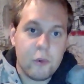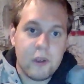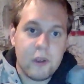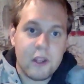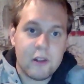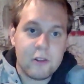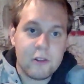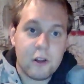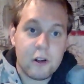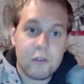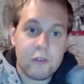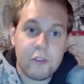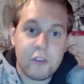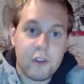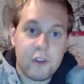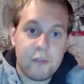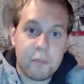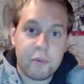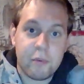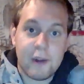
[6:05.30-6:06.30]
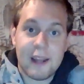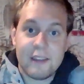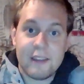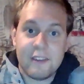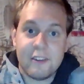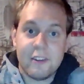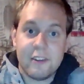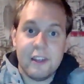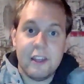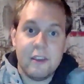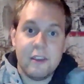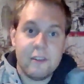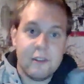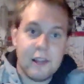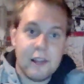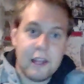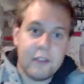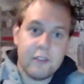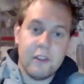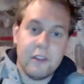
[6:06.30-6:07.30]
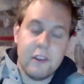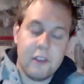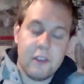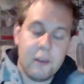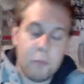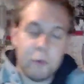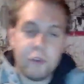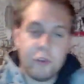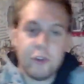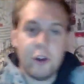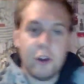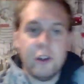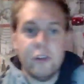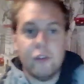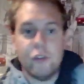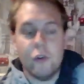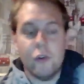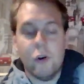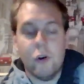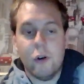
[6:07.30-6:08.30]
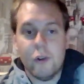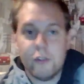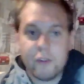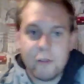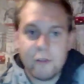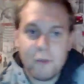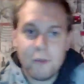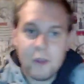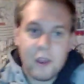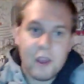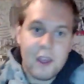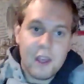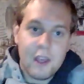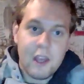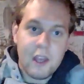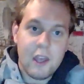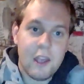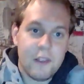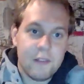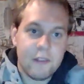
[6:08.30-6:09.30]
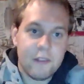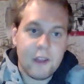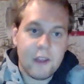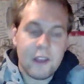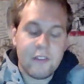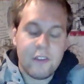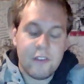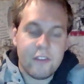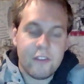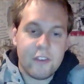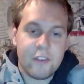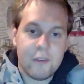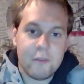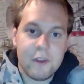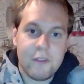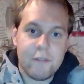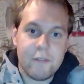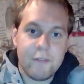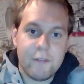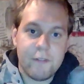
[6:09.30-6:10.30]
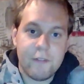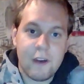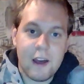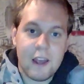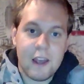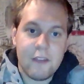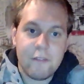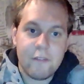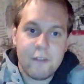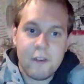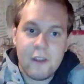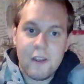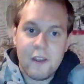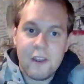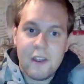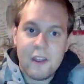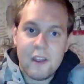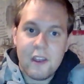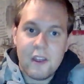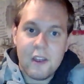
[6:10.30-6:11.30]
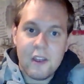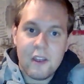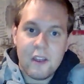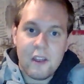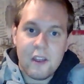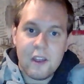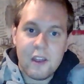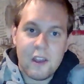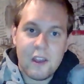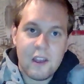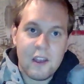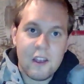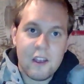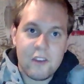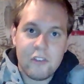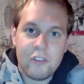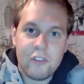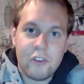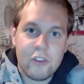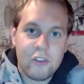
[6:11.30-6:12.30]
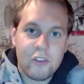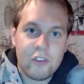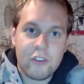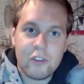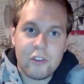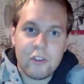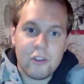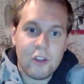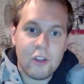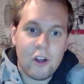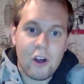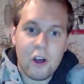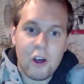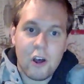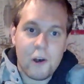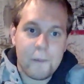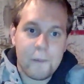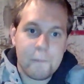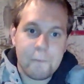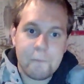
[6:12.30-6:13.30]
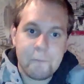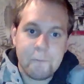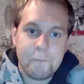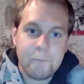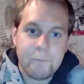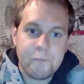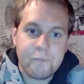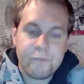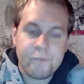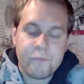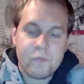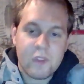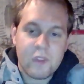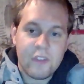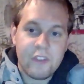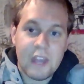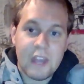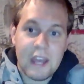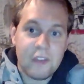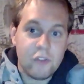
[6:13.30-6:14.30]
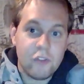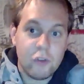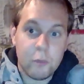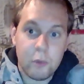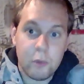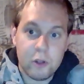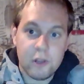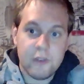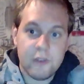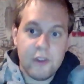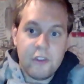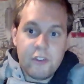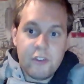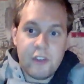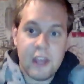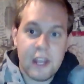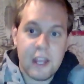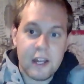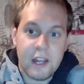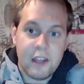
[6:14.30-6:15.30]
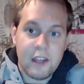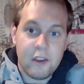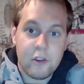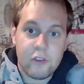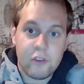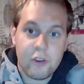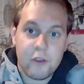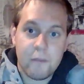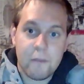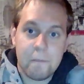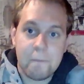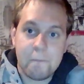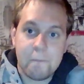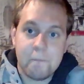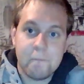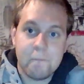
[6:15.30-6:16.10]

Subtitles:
doing a lot of stuff practically, like it was done in Jaws in 1975, it's just not tangible in this day and age.